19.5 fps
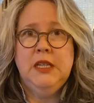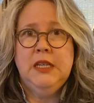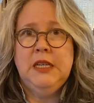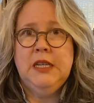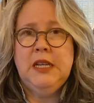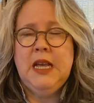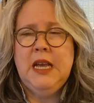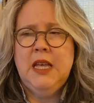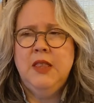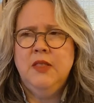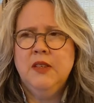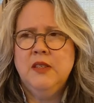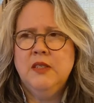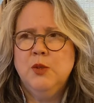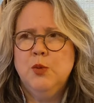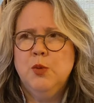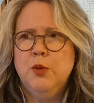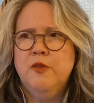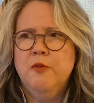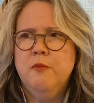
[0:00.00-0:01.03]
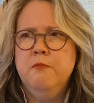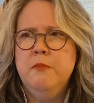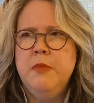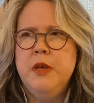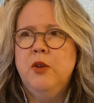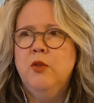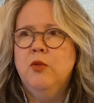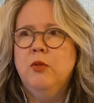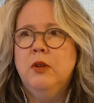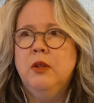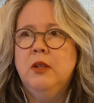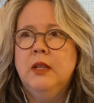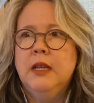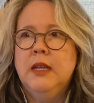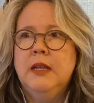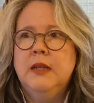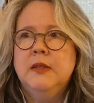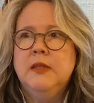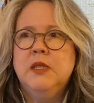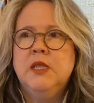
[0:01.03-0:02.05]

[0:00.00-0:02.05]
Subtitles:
It had this sort of minerally,